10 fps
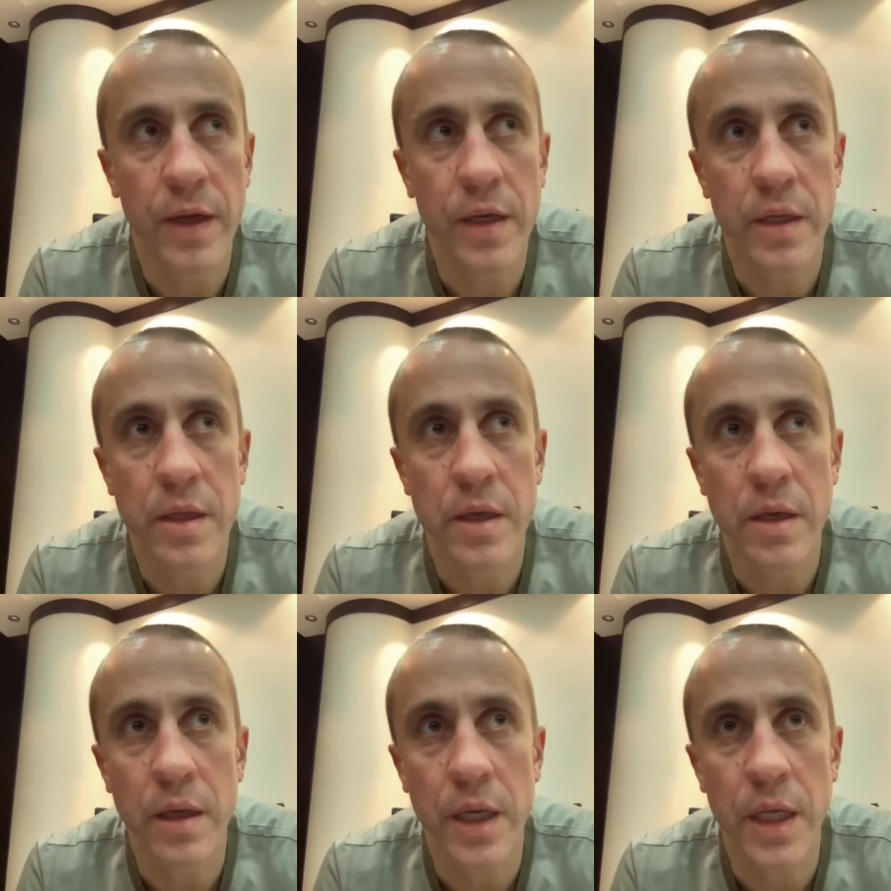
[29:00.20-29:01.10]

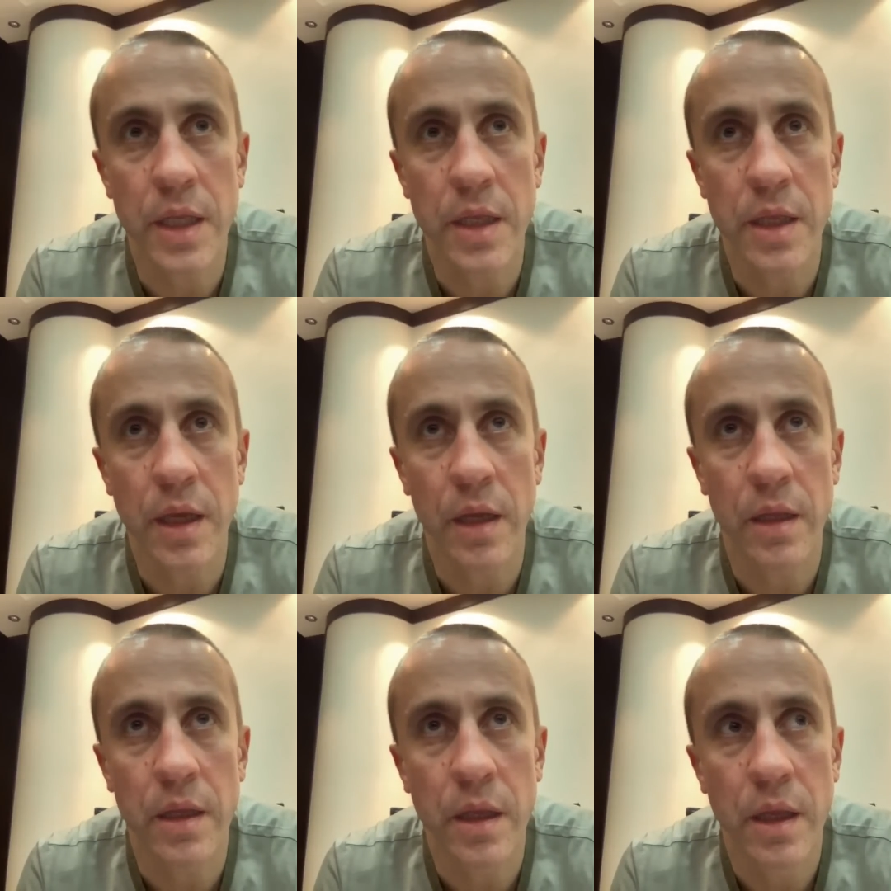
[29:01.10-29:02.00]
98
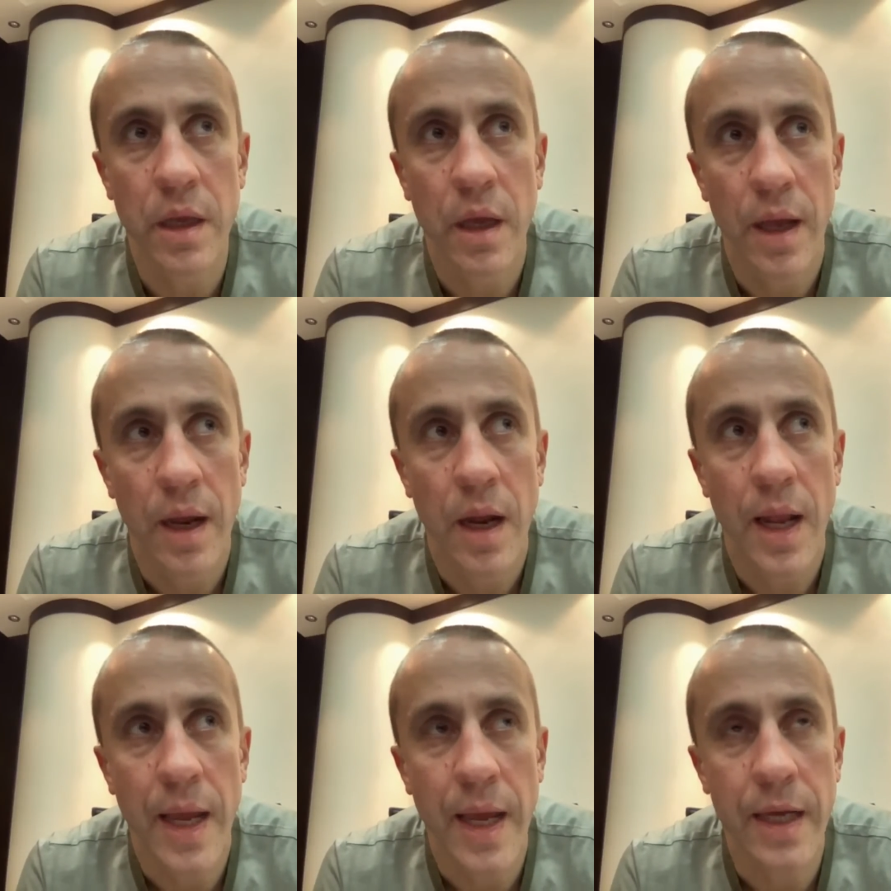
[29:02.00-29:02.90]
cents,
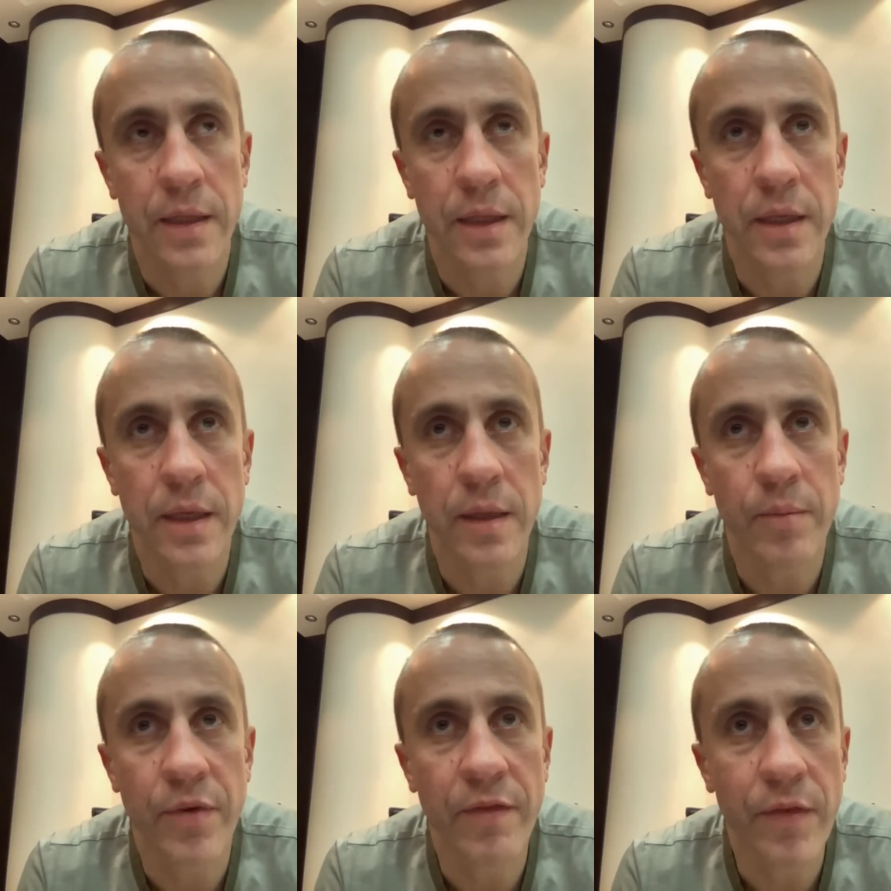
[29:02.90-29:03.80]
and it
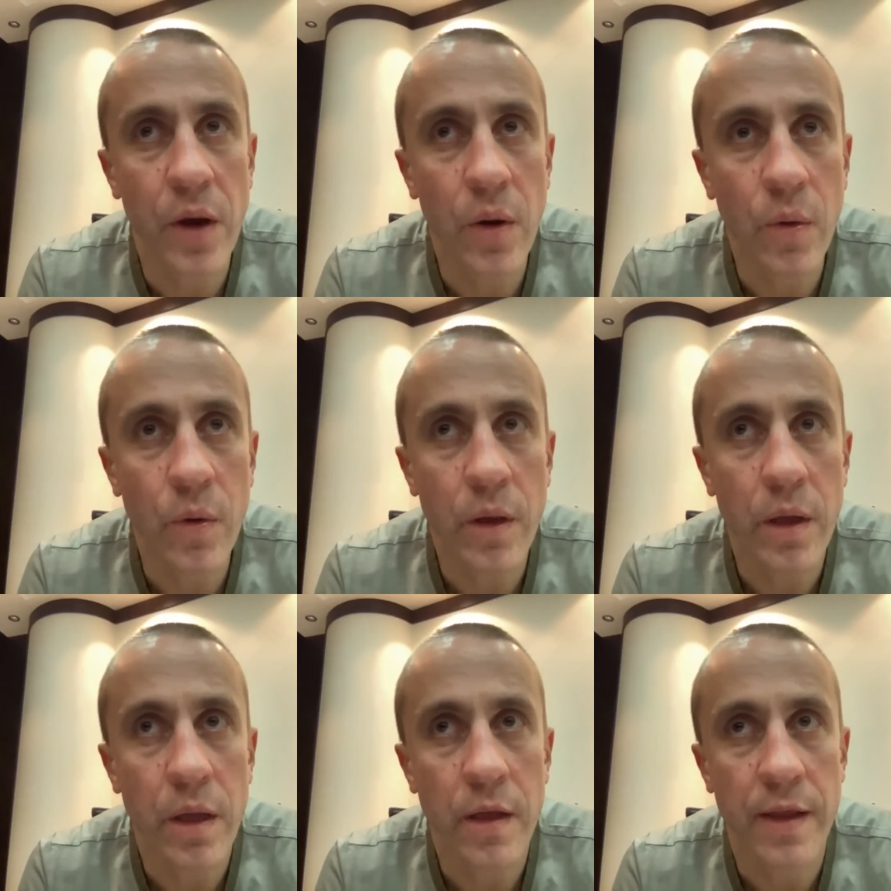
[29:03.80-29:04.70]
can provoke
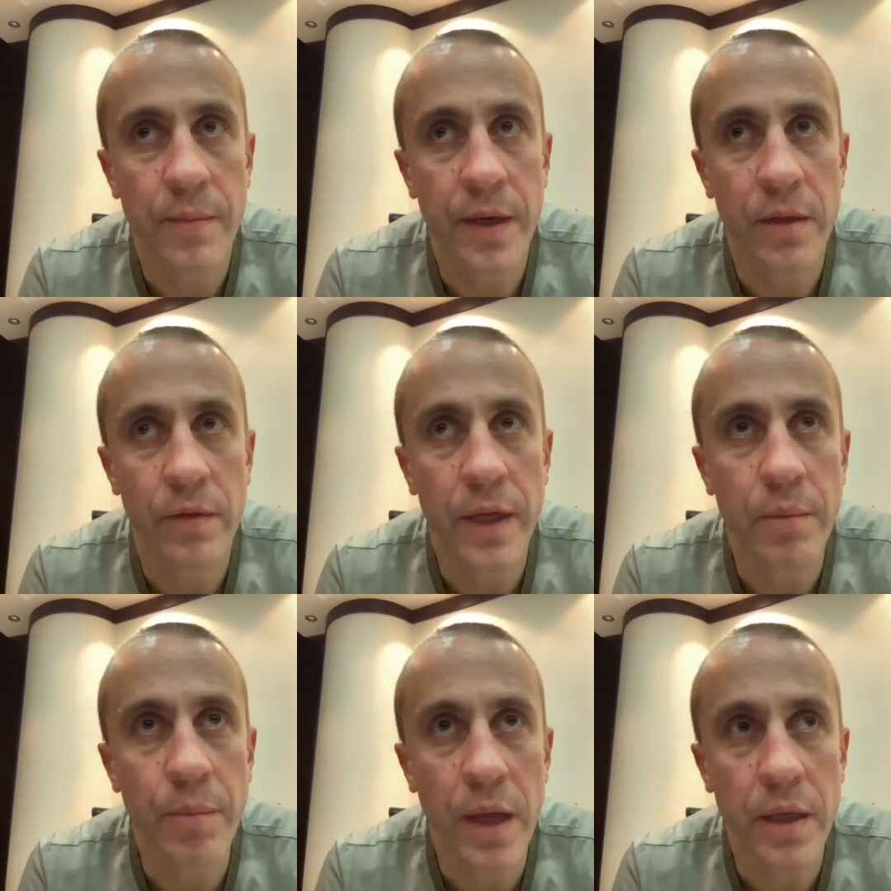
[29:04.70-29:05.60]
some kind of
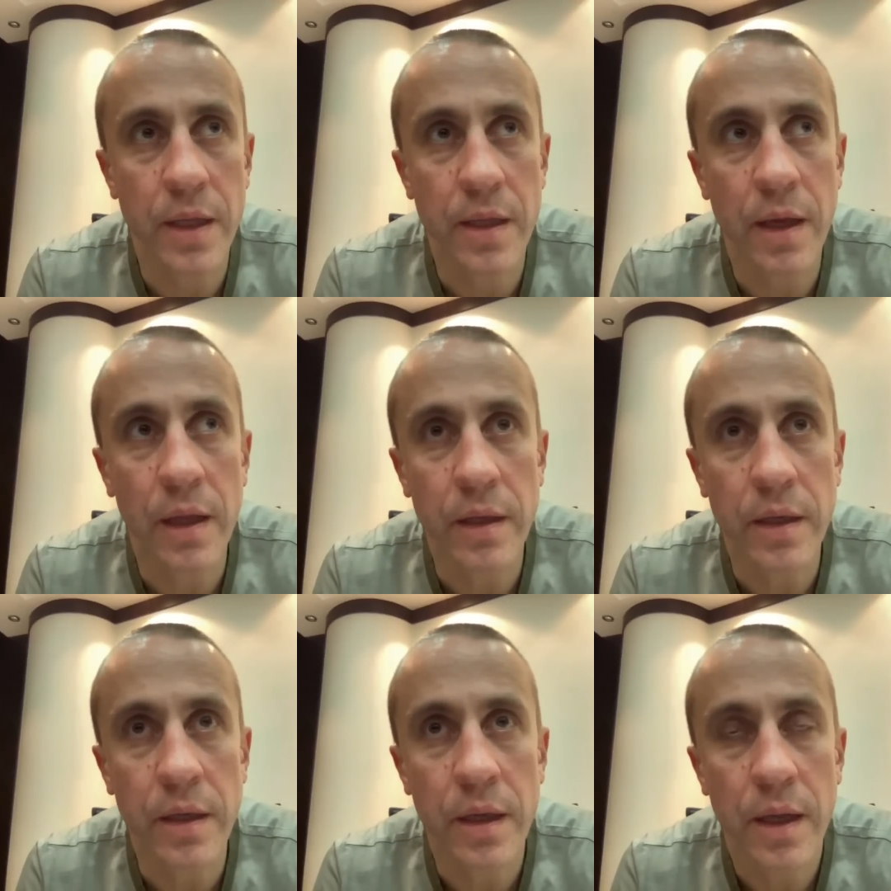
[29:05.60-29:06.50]
like panic
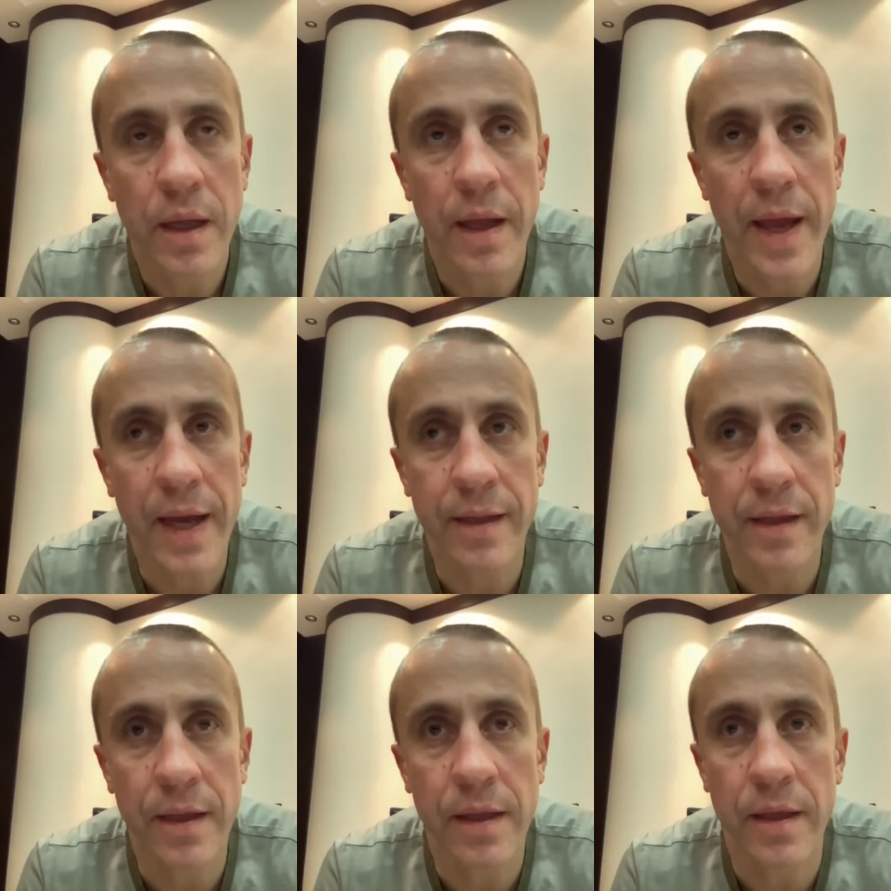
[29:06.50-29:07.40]
selling,
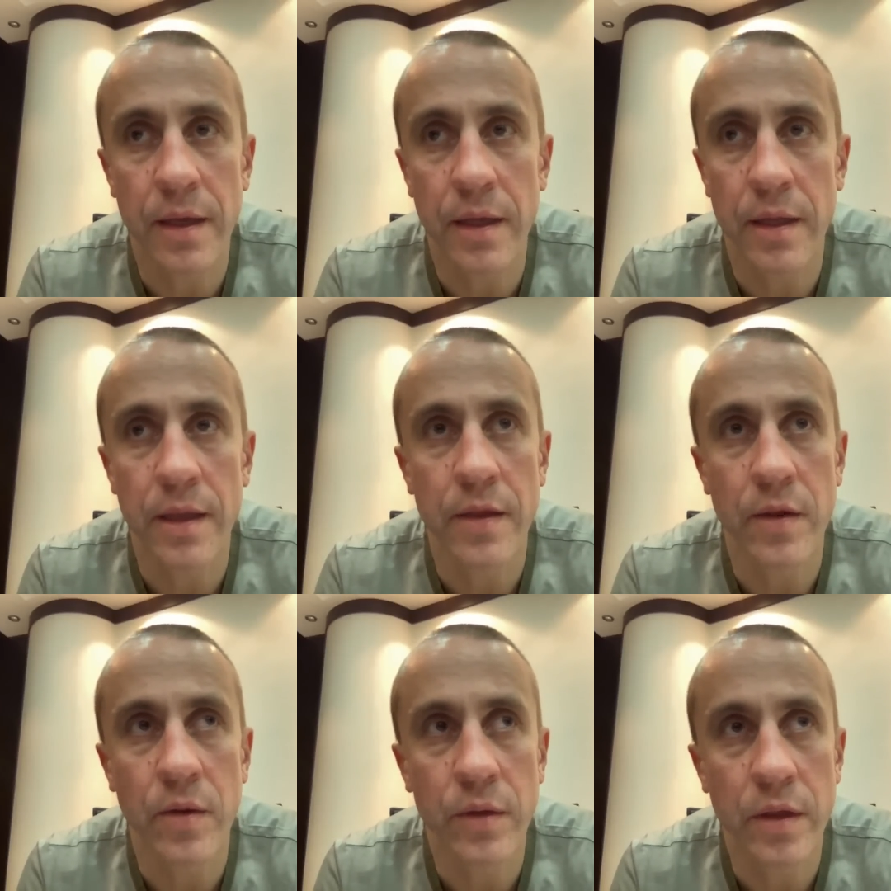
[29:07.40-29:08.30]
exits, and
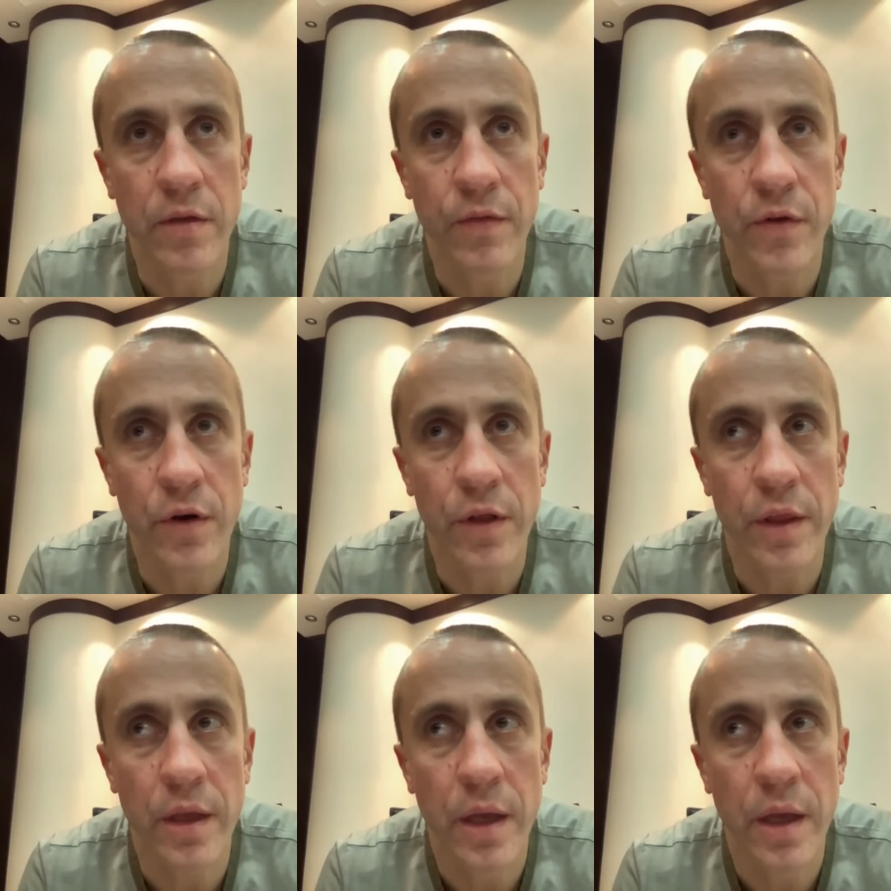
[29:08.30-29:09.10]
so on and so forth.